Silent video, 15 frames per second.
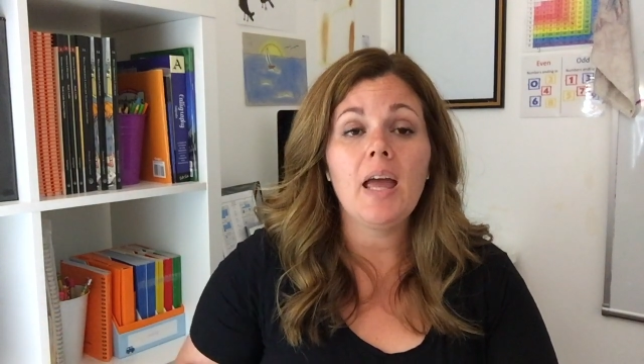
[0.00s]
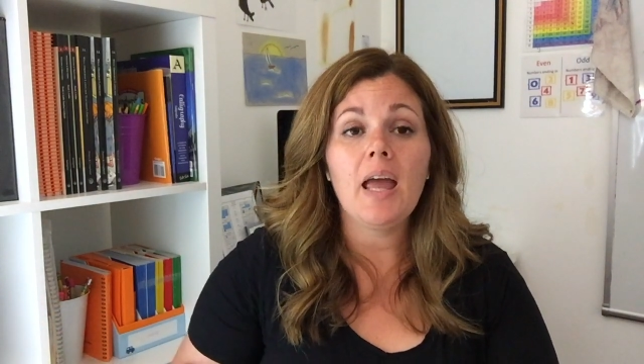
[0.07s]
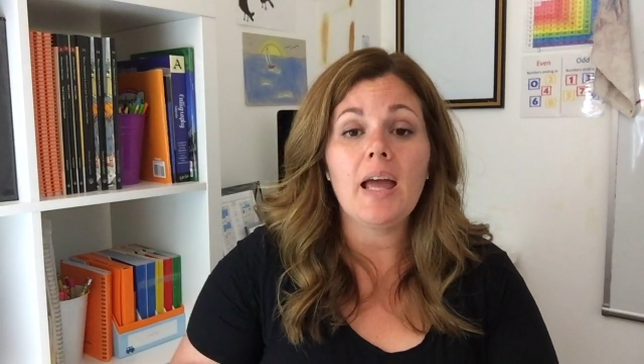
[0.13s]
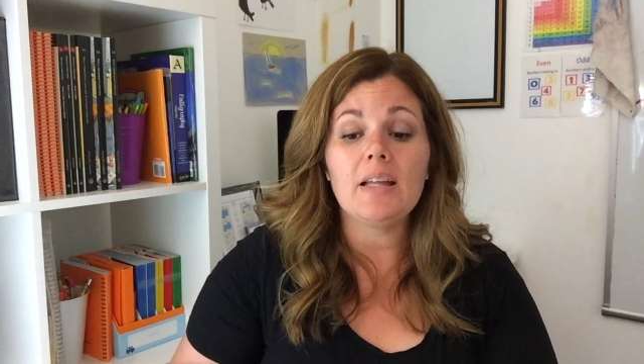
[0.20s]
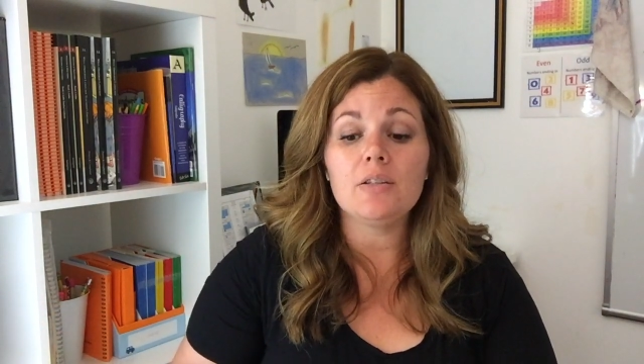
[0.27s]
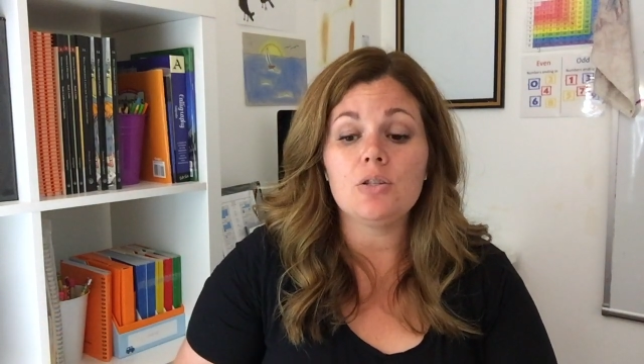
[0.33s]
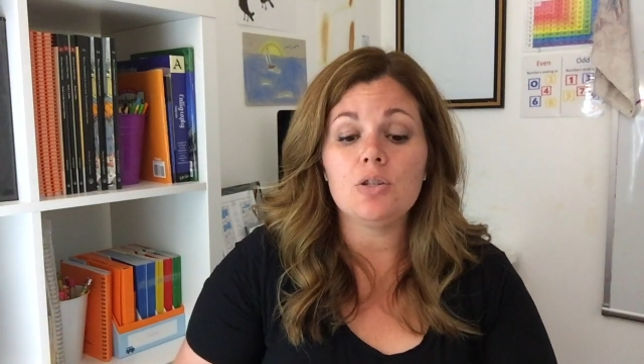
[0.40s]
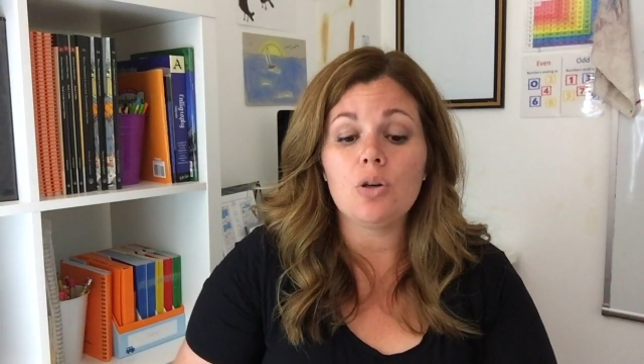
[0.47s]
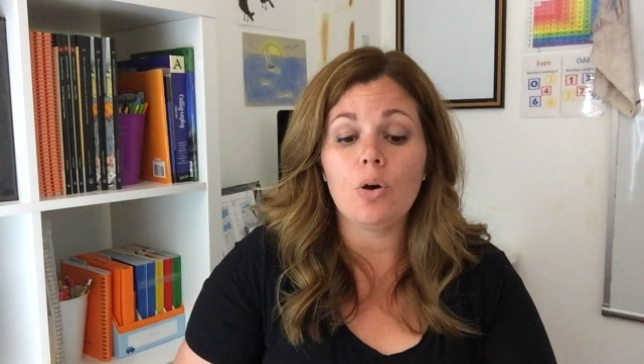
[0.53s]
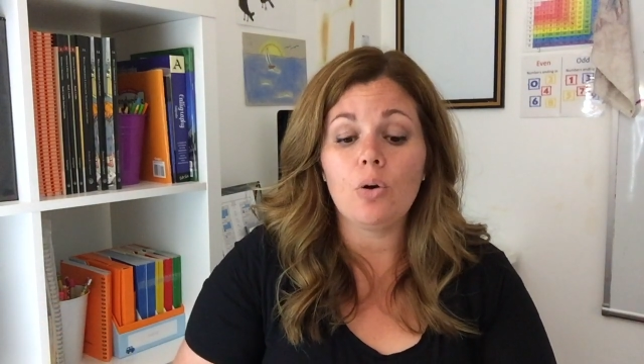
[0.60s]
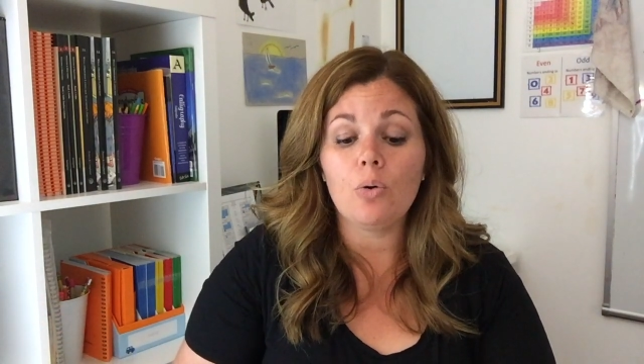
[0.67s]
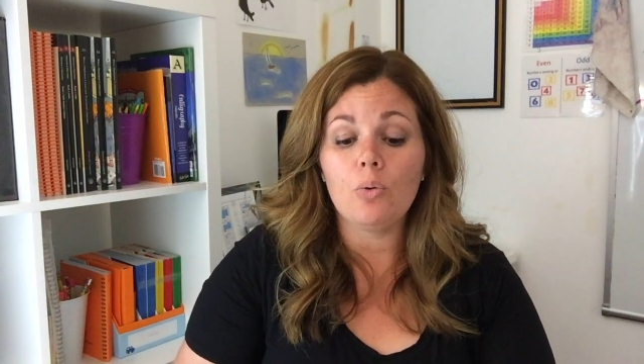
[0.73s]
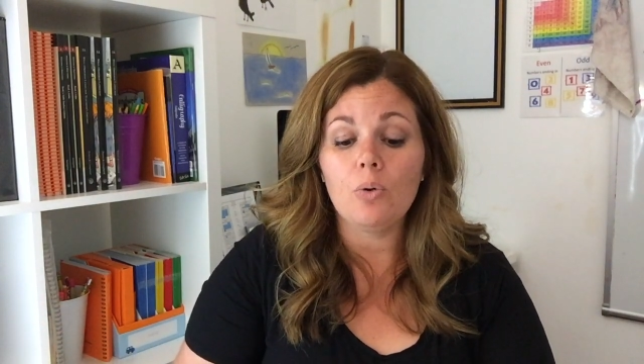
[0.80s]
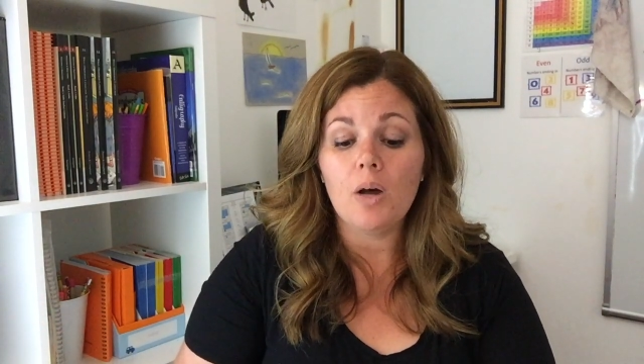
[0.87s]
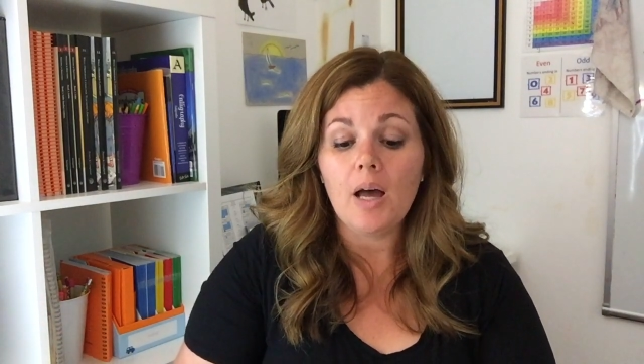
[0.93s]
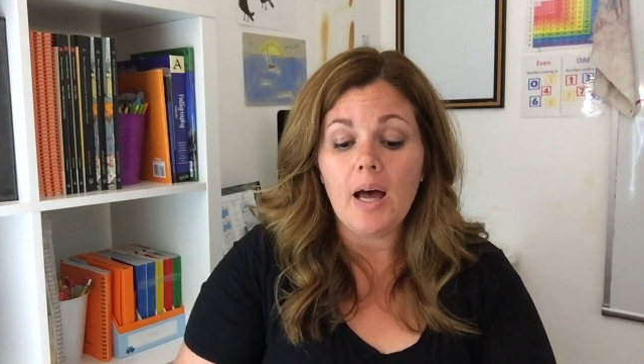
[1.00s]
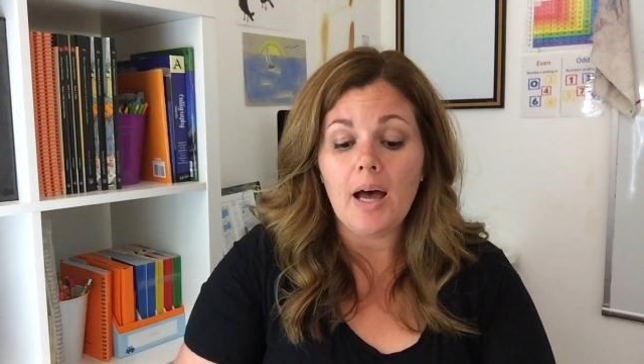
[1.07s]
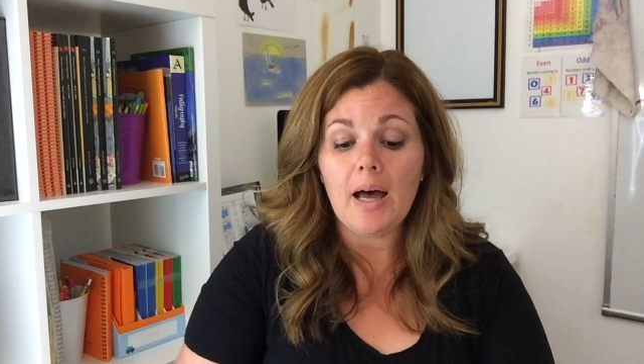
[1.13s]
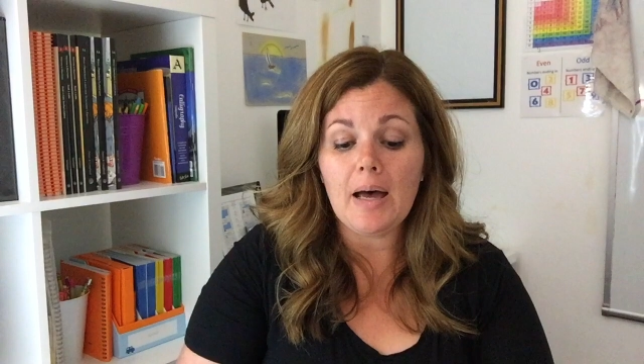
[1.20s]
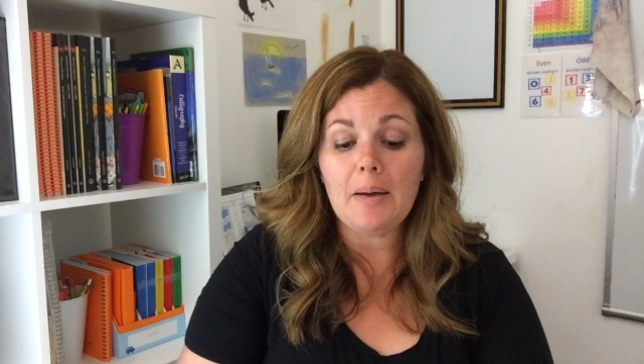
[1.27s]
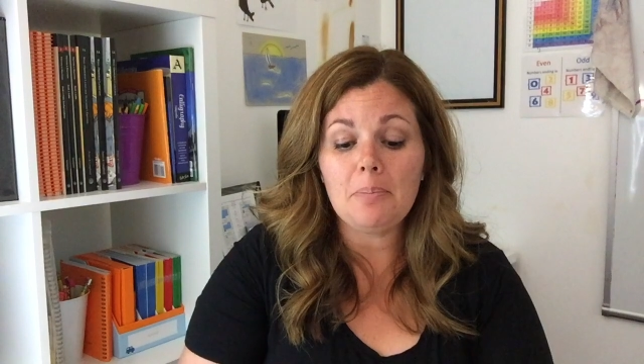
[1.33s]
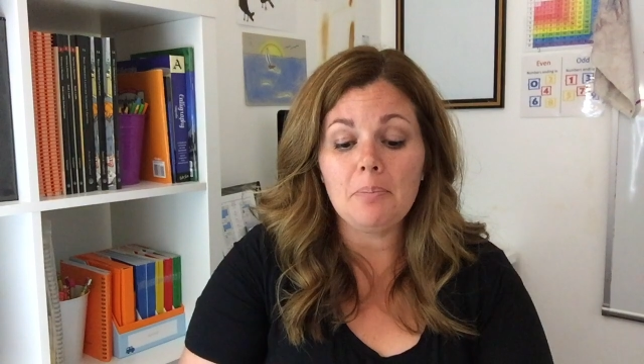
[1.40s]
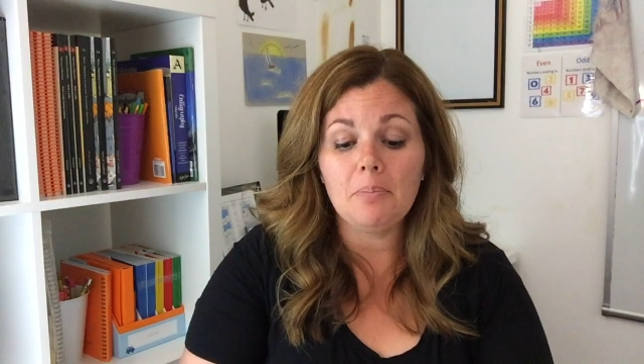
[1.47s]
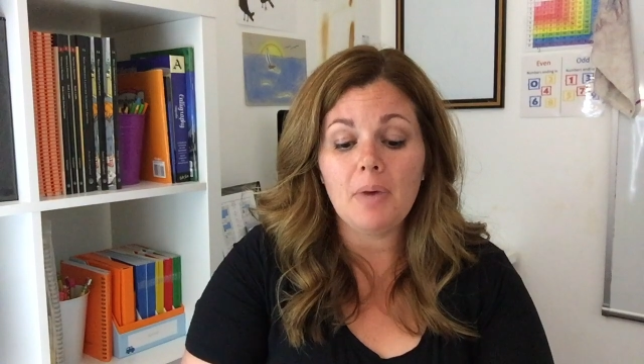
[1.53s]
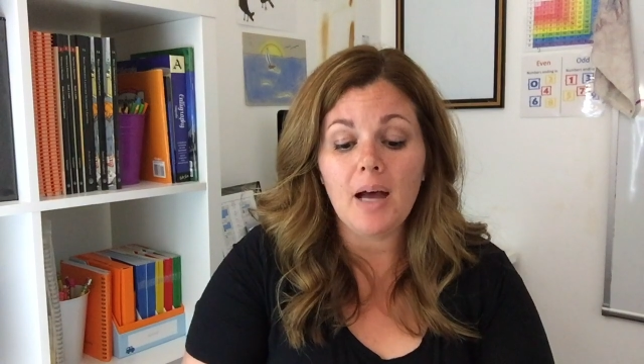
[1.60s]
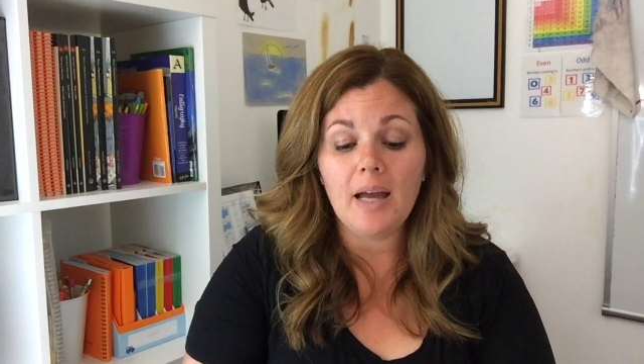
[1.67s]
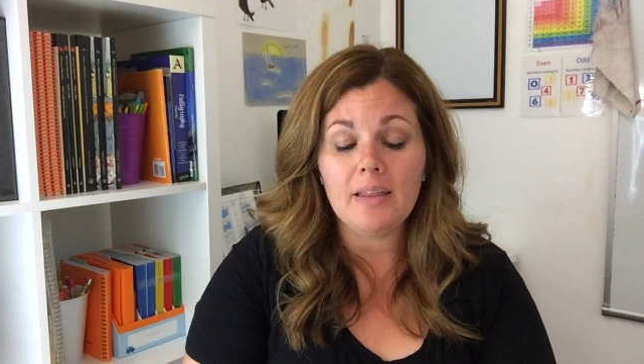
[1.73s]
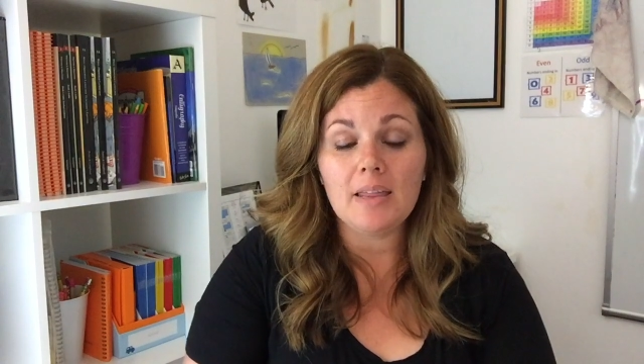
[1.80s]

And so I